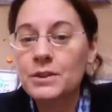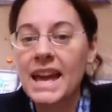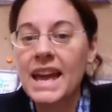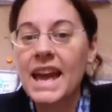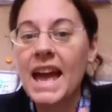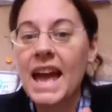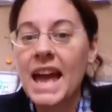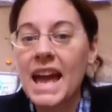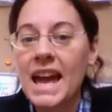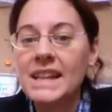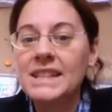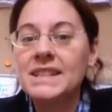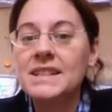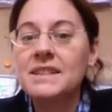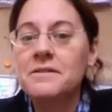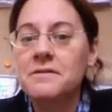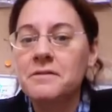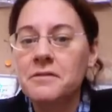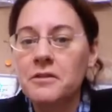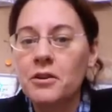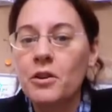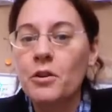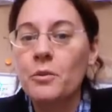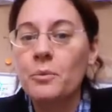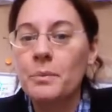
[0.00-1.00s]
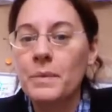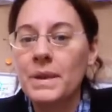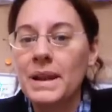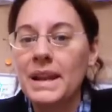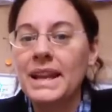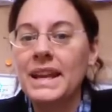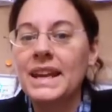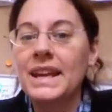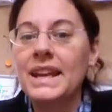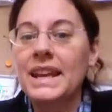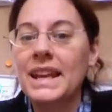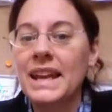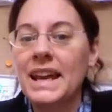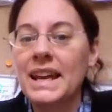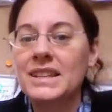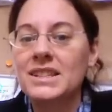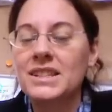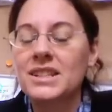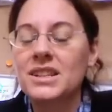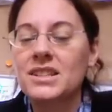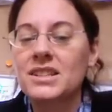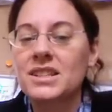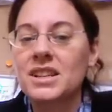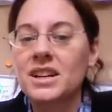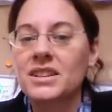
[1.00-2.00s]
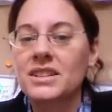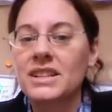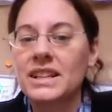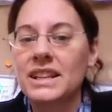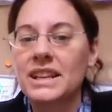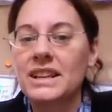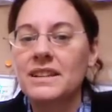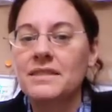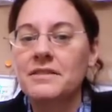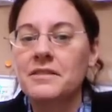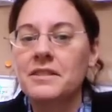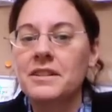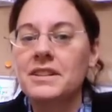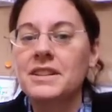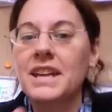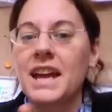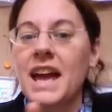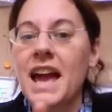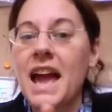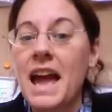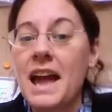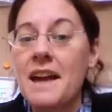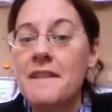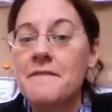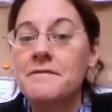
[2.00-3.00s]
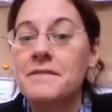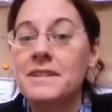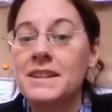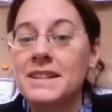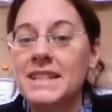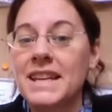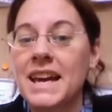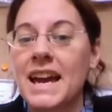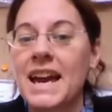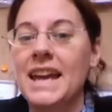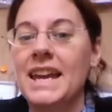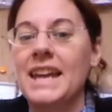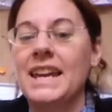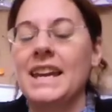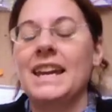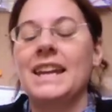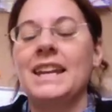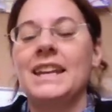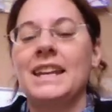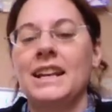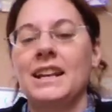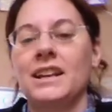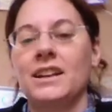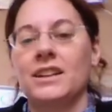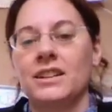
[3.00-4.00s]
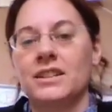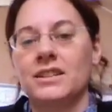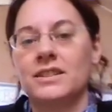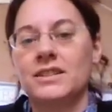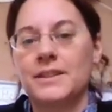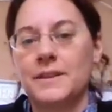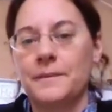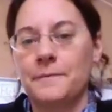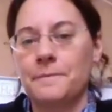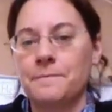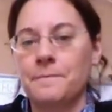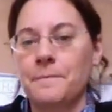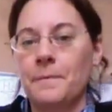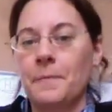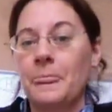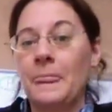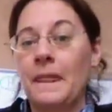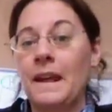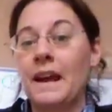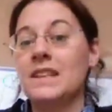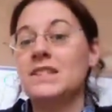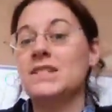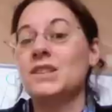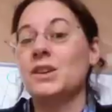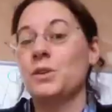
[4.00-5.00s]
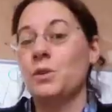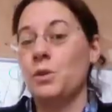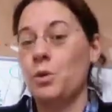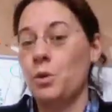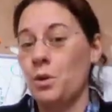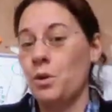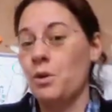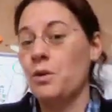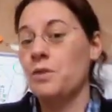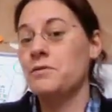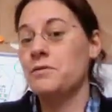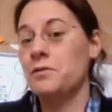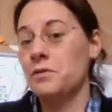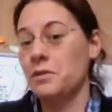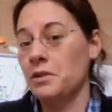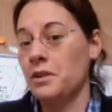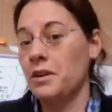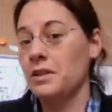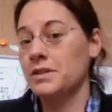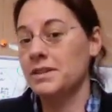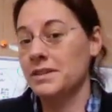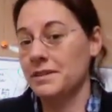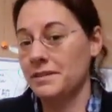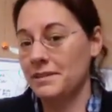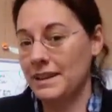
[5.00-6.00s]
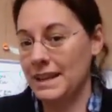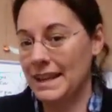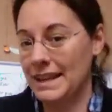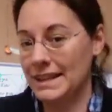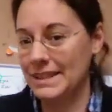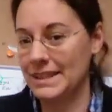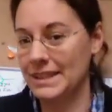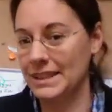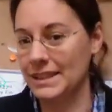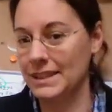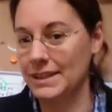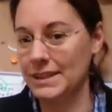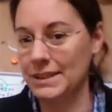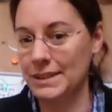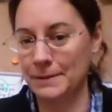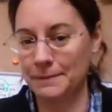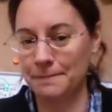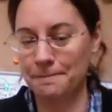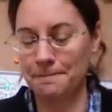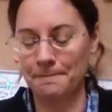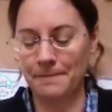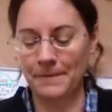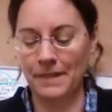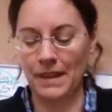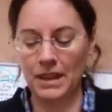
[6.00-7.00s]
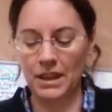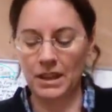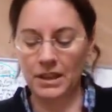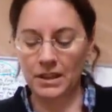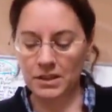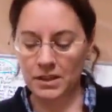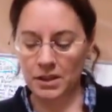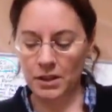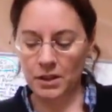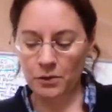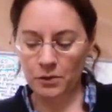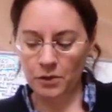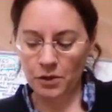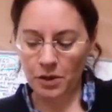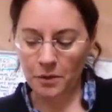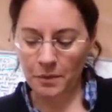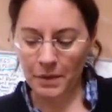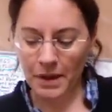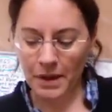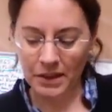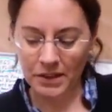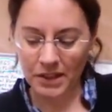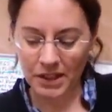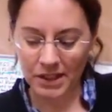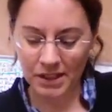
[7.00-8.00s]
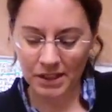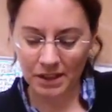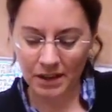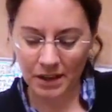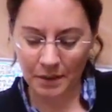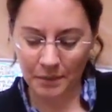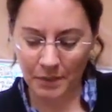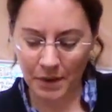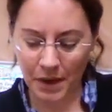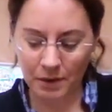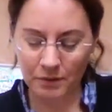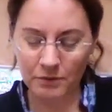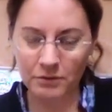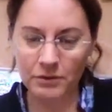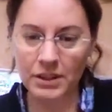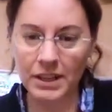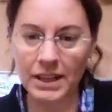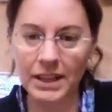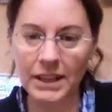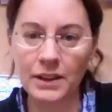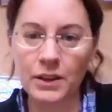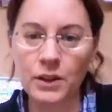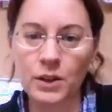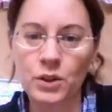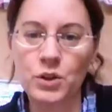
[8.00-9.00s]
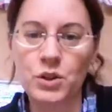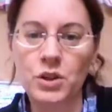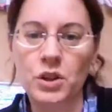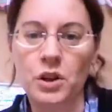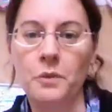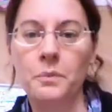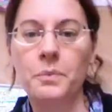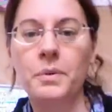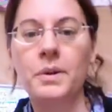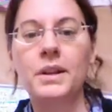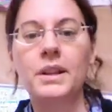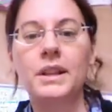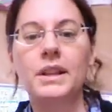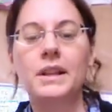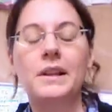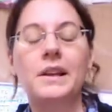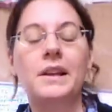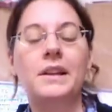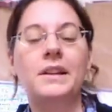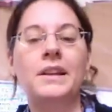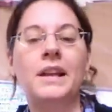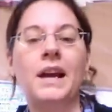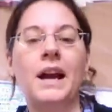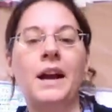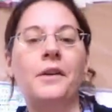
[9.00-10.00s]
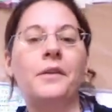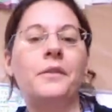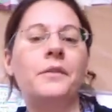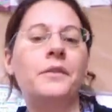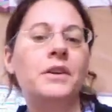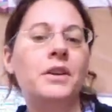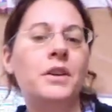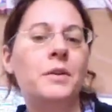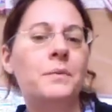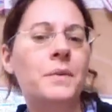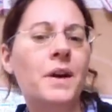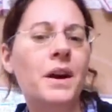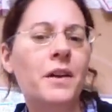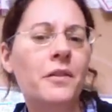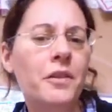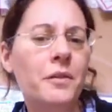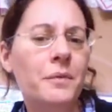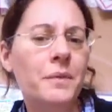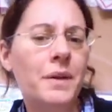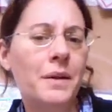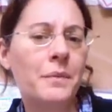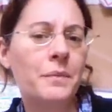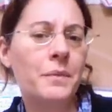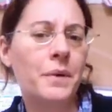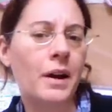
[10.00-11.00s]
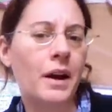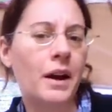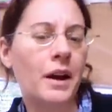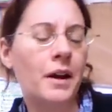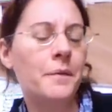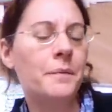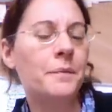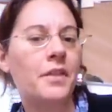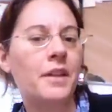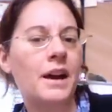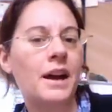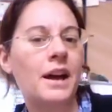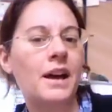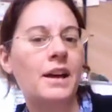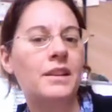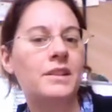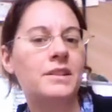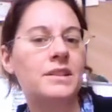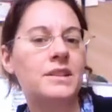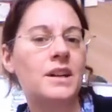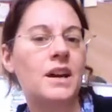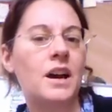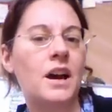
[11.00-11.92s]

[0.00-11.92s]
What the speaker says: 84 million letters are delivered every day in England. That's an awful lot of letters. So the Royal Mail does a really good job. Now, you might remember that